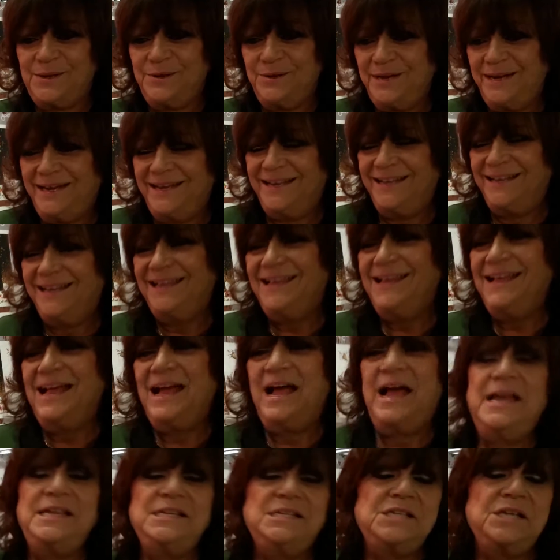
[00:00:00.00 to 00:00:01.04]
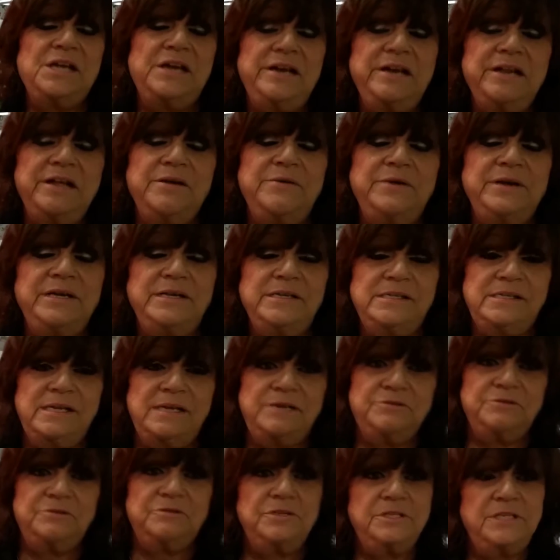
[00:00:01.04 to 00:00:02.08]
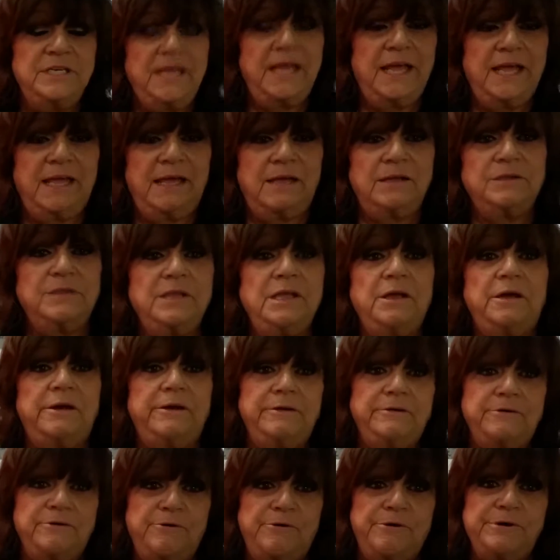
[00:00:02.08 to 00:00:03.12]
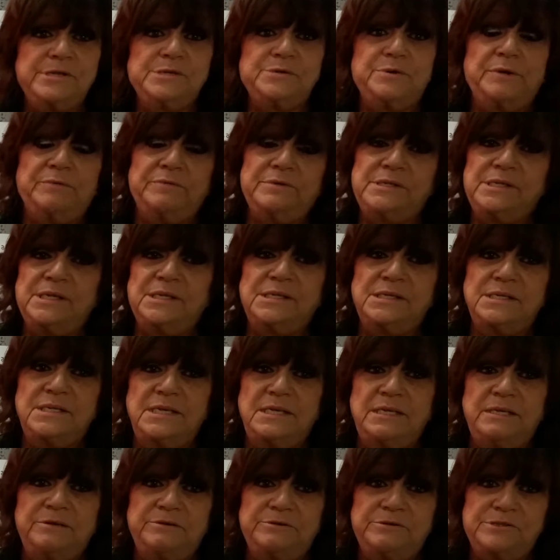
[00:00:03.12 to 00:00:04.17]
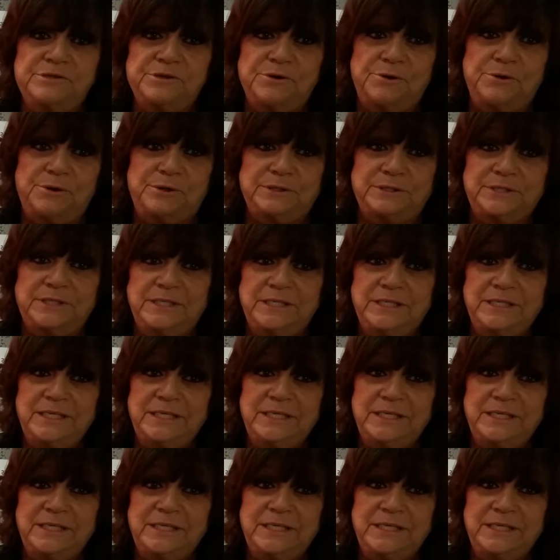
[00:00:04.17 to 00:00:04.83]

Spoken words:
I started going to Central Tech, the art course, when I was 16 years old.